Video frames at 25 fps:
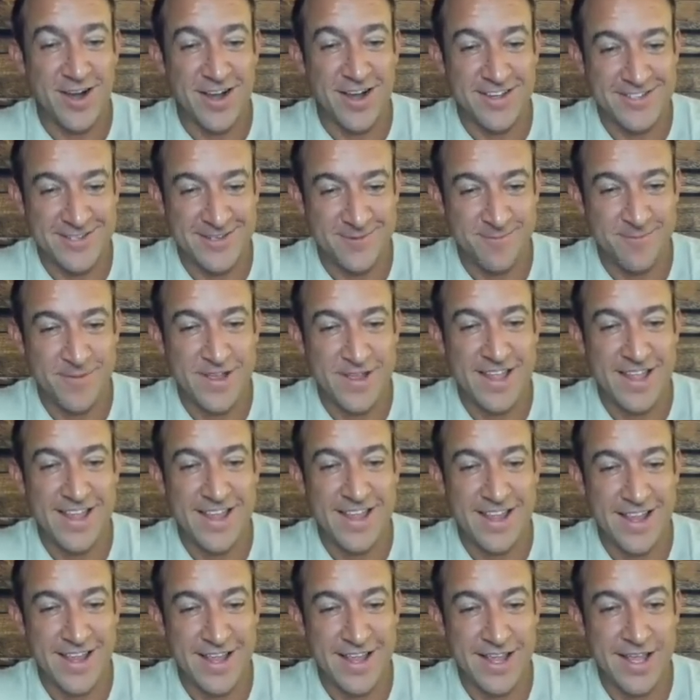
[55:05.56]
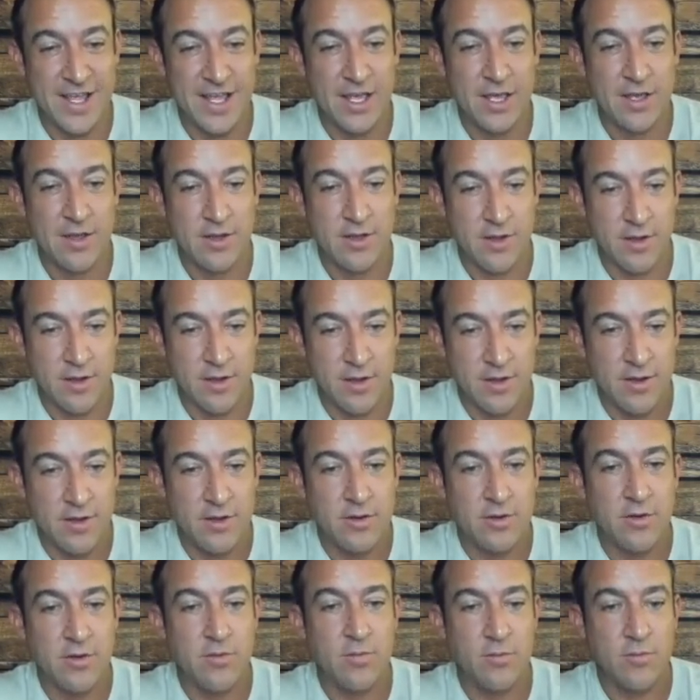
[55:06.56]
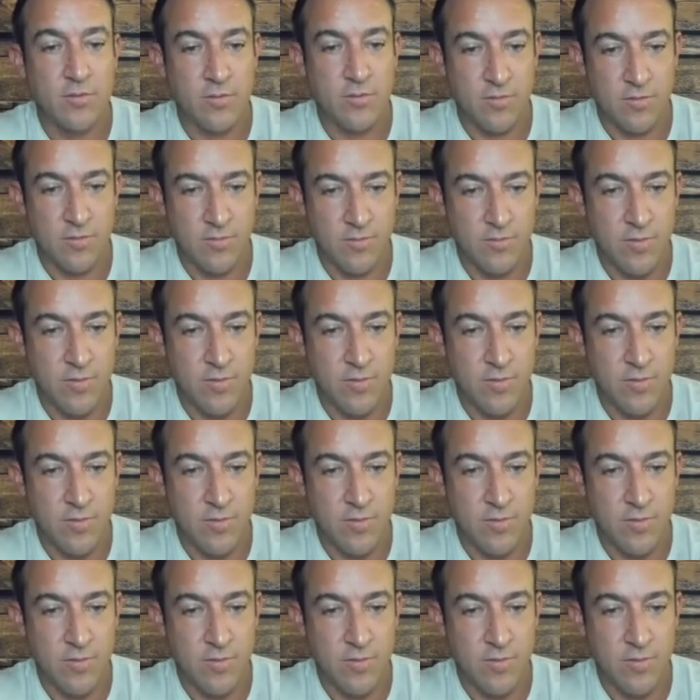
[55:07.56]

I'm becoming a more useful man like all the time. And it's